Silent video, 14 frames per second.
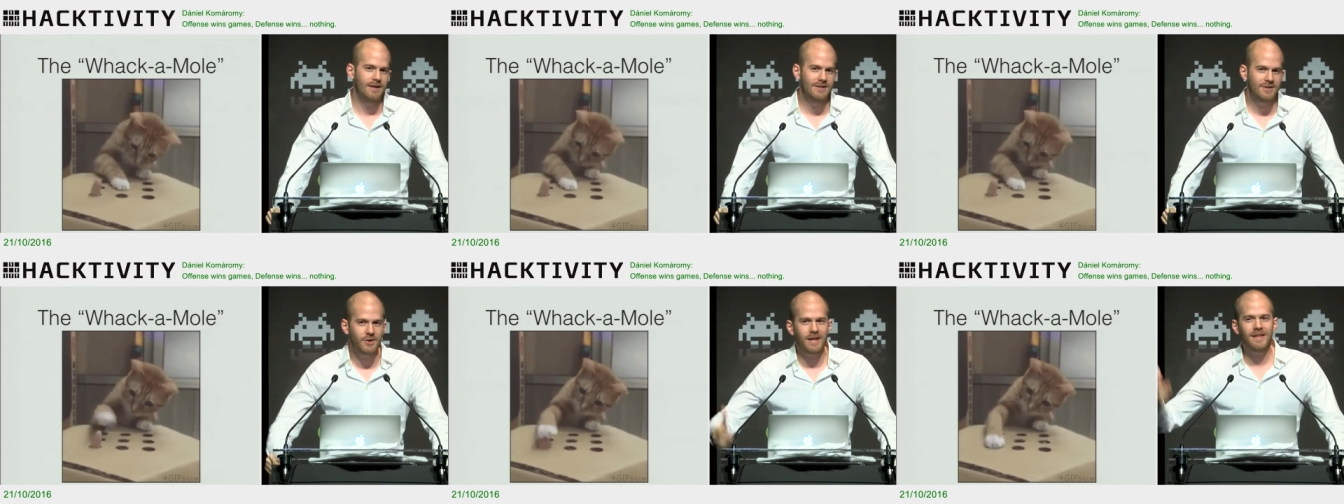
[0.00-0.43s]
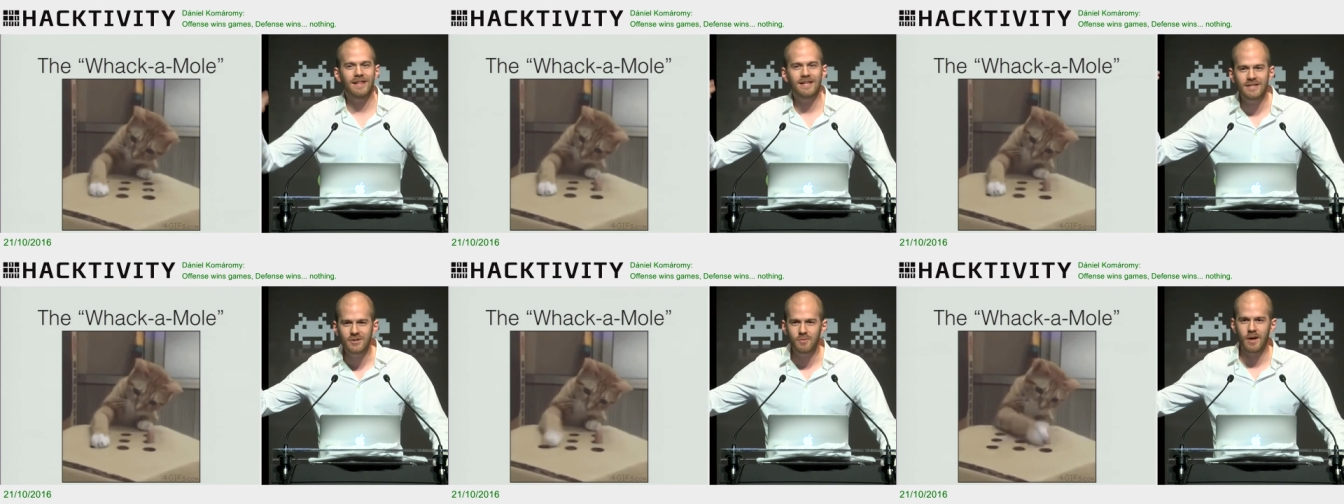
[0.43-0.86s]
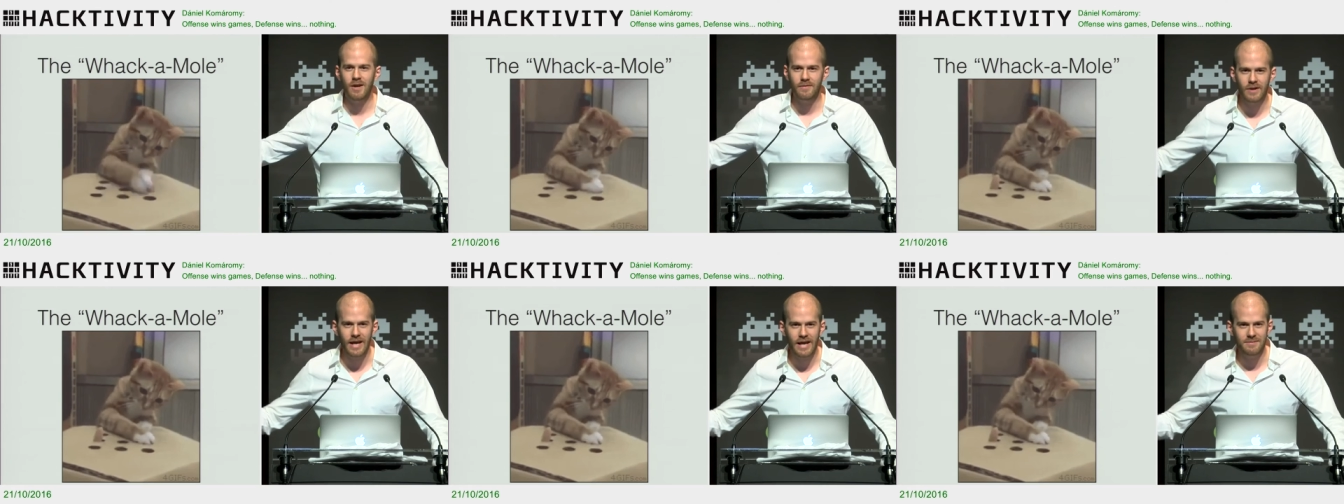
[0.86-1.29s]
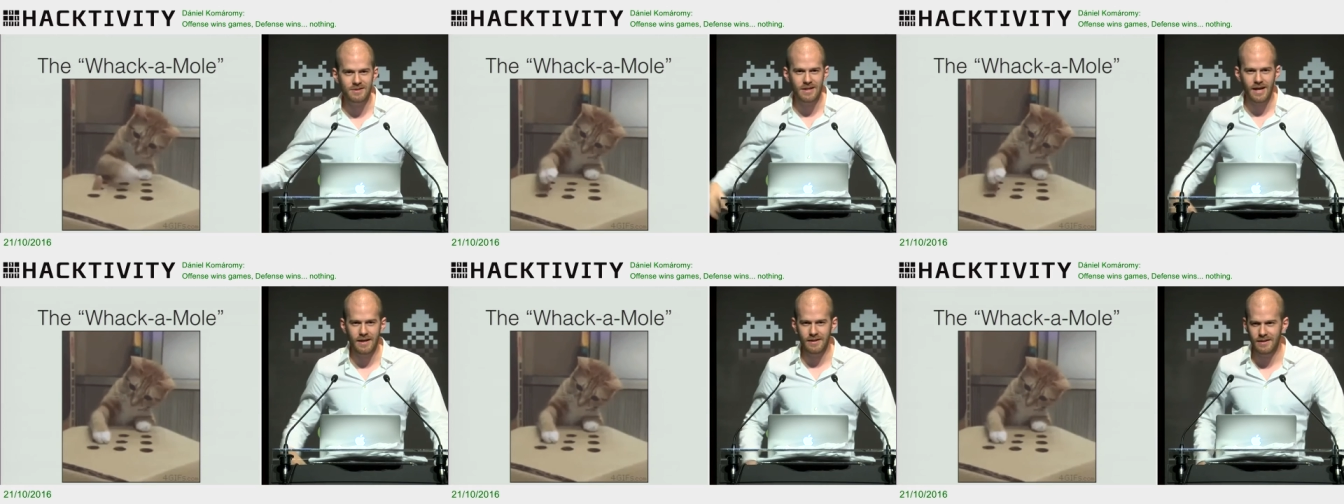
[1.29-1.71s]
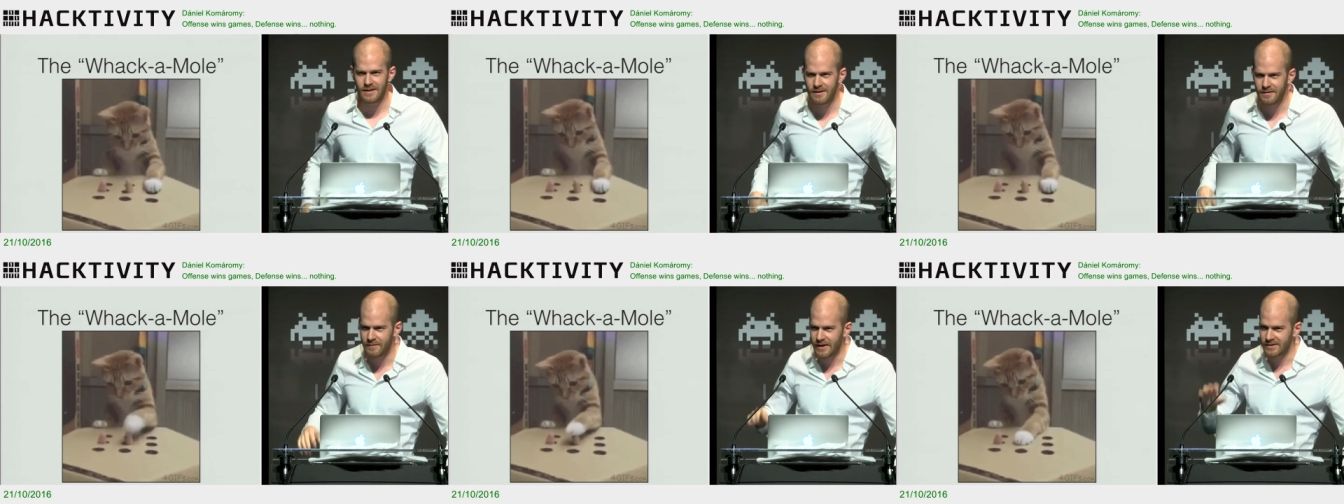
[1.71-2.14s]
So I think this is one of the games that
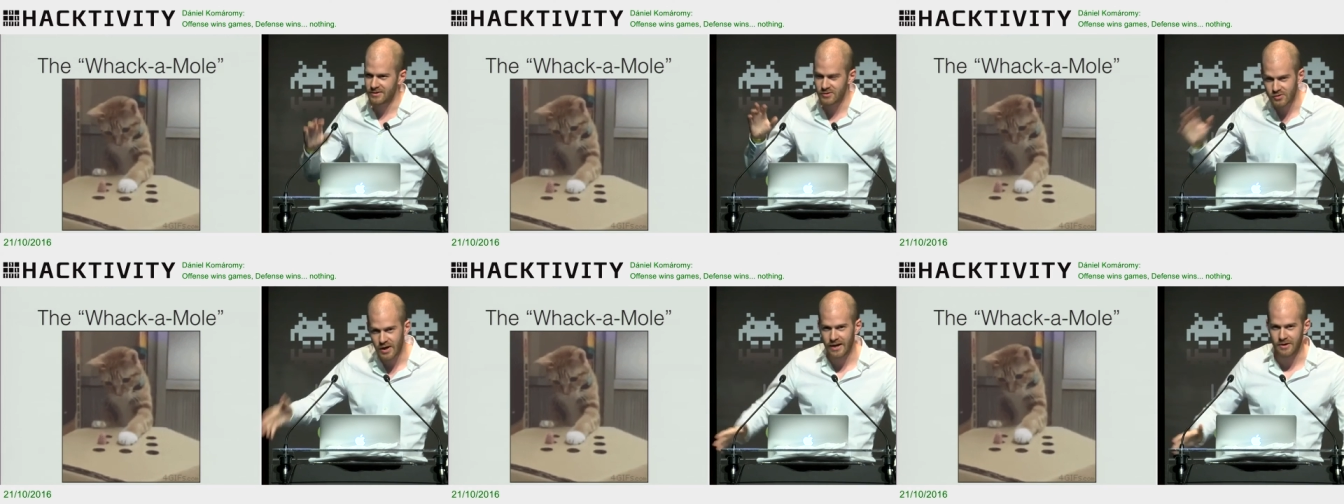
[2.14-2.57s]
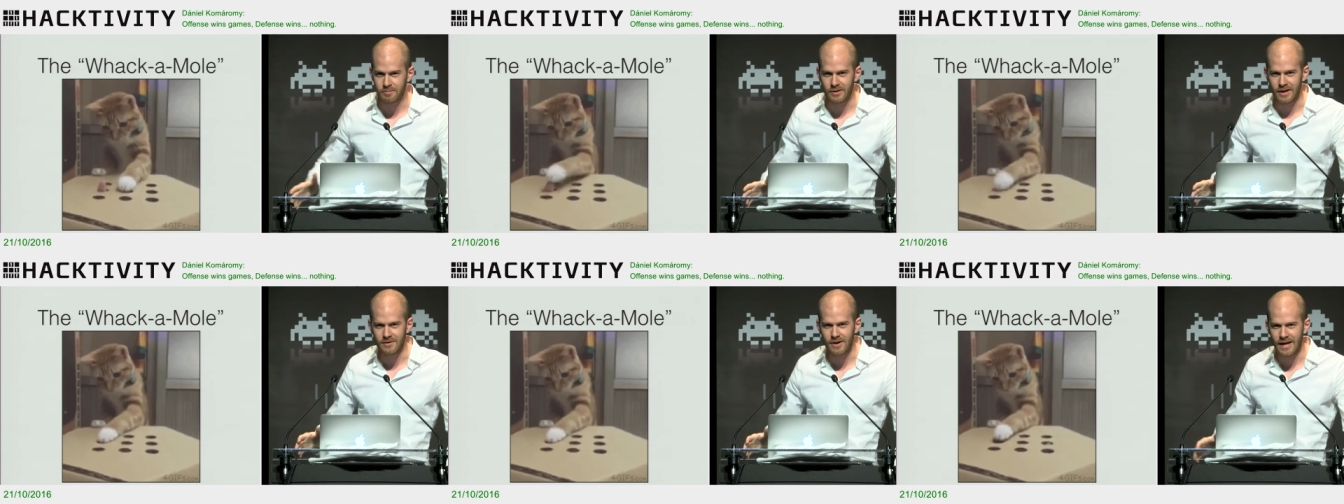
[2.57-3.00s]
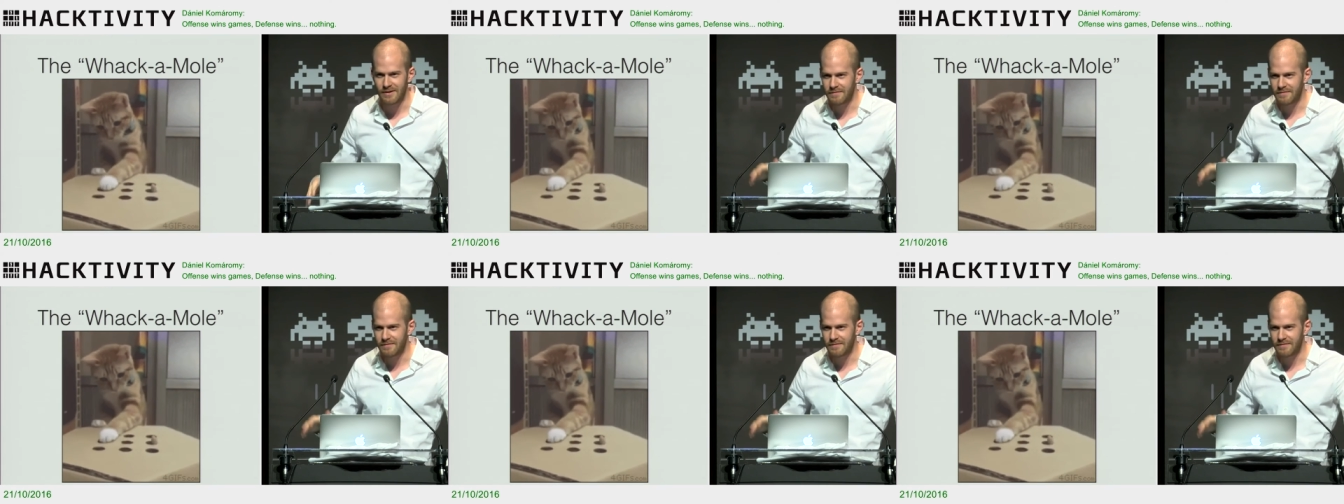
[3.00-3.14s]
defenders try to play, right?